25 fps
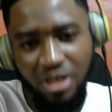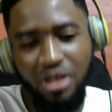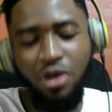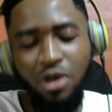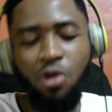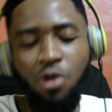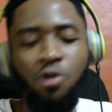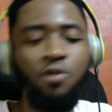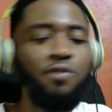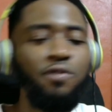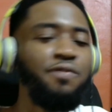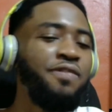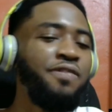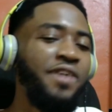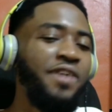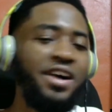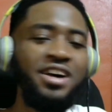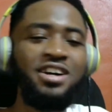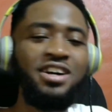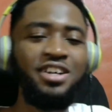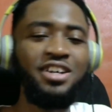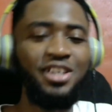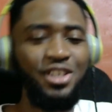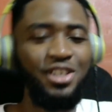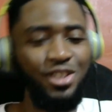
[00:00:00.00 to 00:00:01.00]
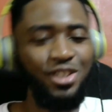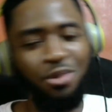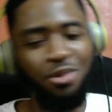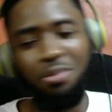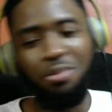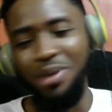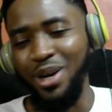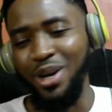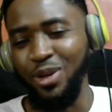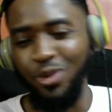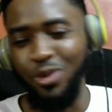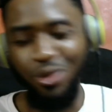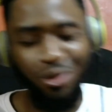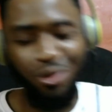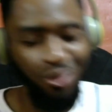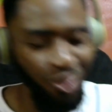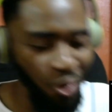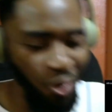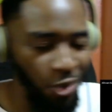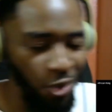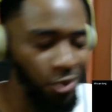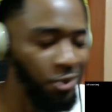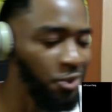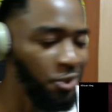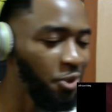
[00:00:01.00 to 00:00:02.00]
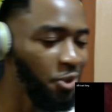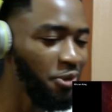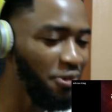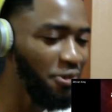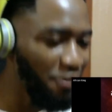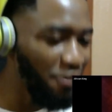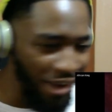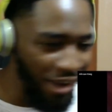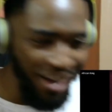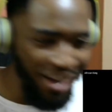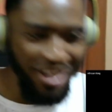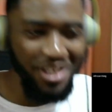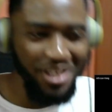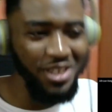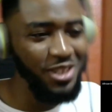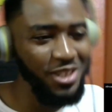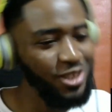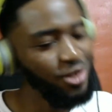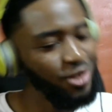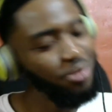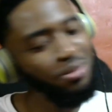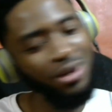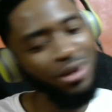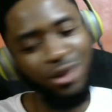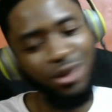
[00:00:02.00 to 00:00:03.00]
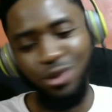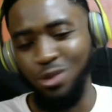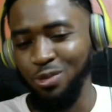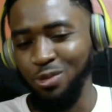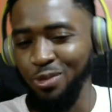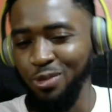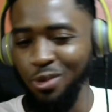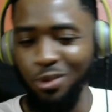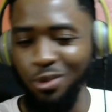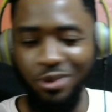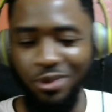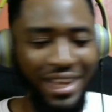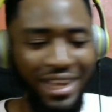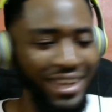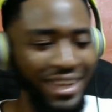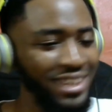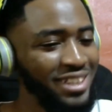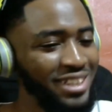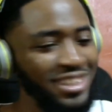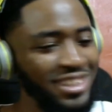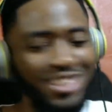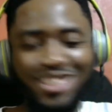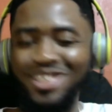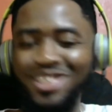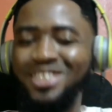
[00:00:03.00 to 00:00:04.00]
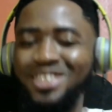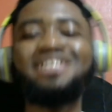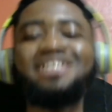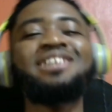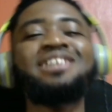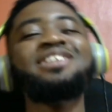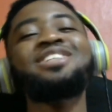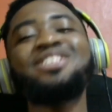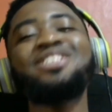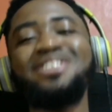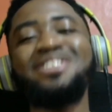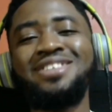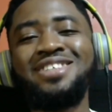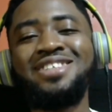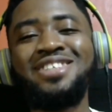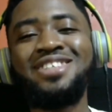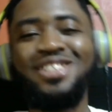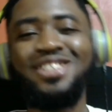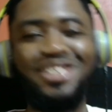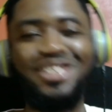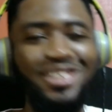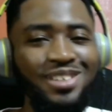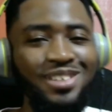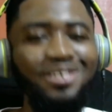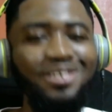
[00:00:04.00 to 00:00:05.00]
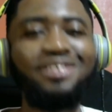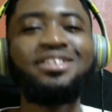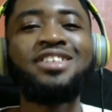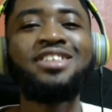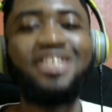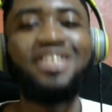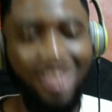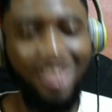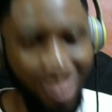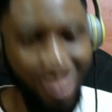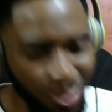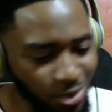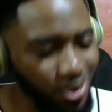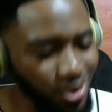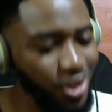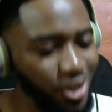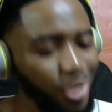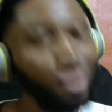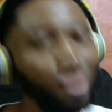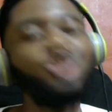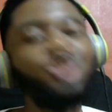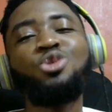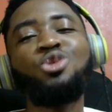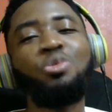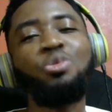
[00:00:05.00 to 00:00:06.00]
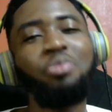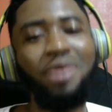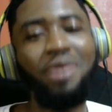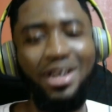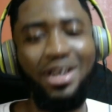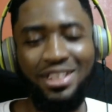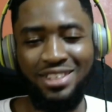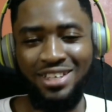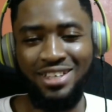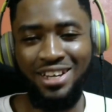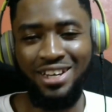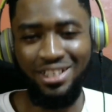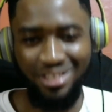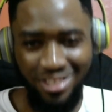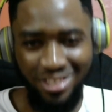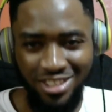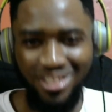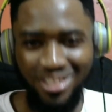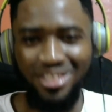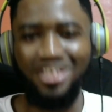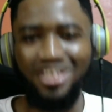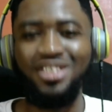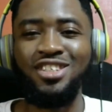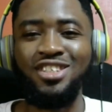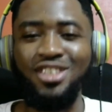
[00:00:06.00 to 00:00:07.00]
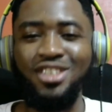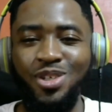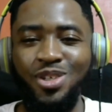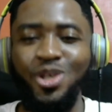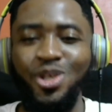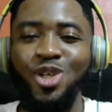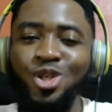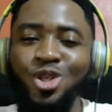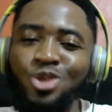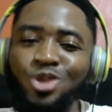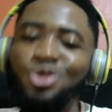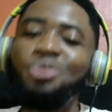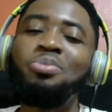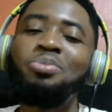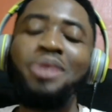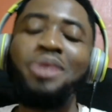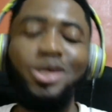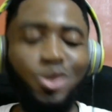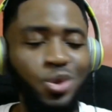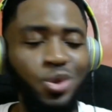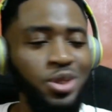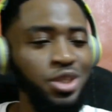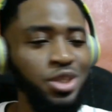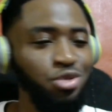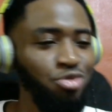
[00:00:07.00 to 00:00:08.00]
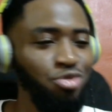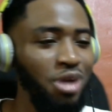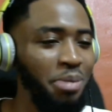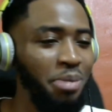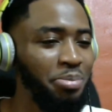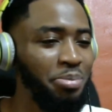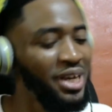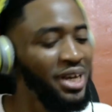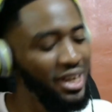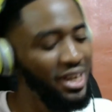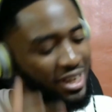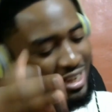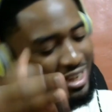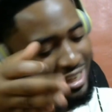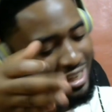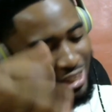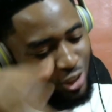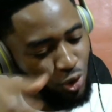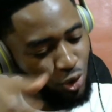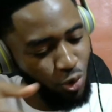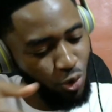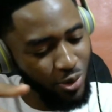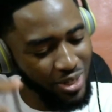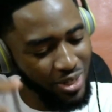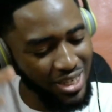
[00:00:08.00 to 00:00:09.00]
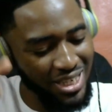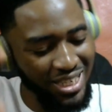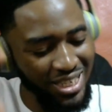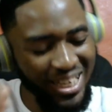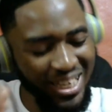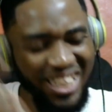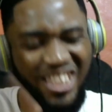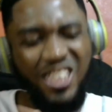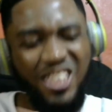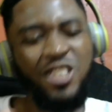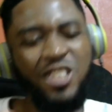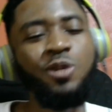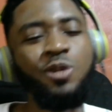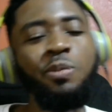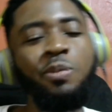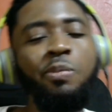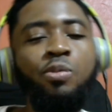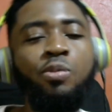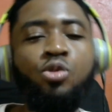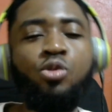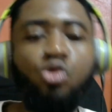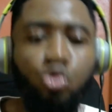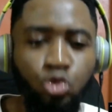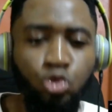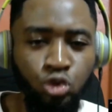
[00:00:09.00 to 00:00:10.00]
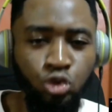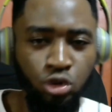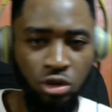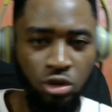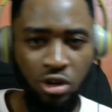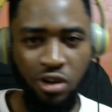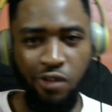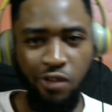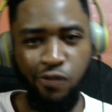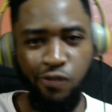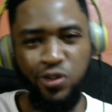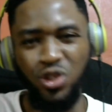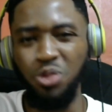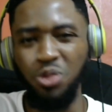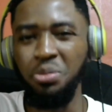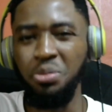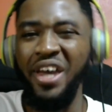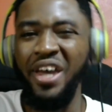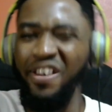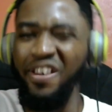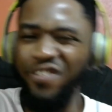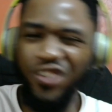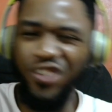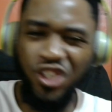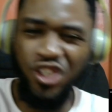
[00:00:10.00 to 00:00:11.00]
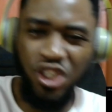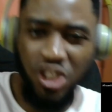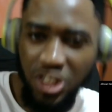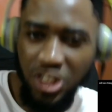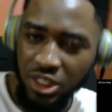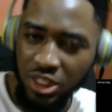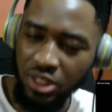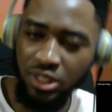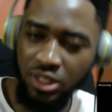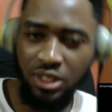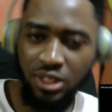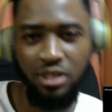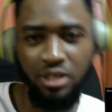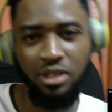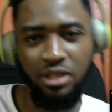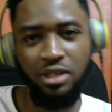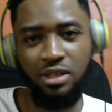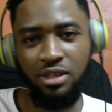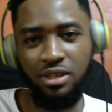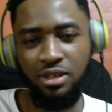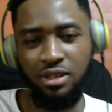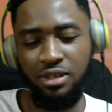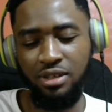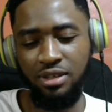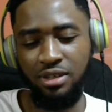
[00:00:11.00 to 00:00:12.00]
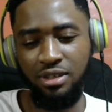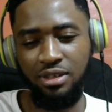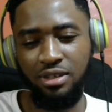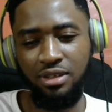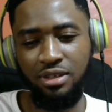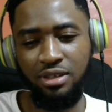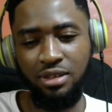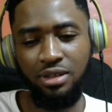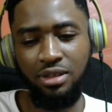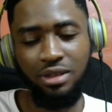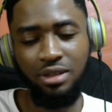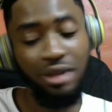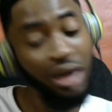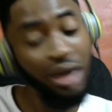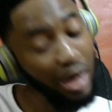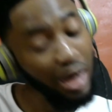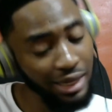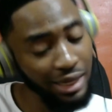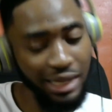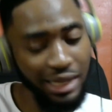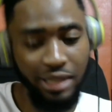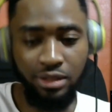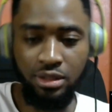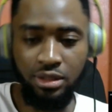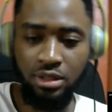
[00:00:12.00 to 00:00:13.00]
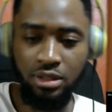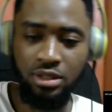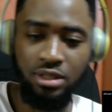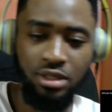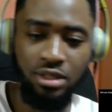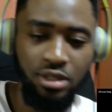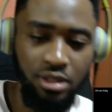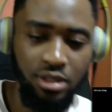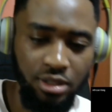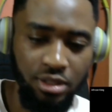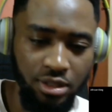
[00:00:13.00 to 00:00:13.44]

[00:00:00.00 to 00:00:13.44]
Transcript: On fire is the microphone. Like, this is still the intro part, guys. This is still the intro part to his rap. And he's already setting the mood for some heavy shit. I like this.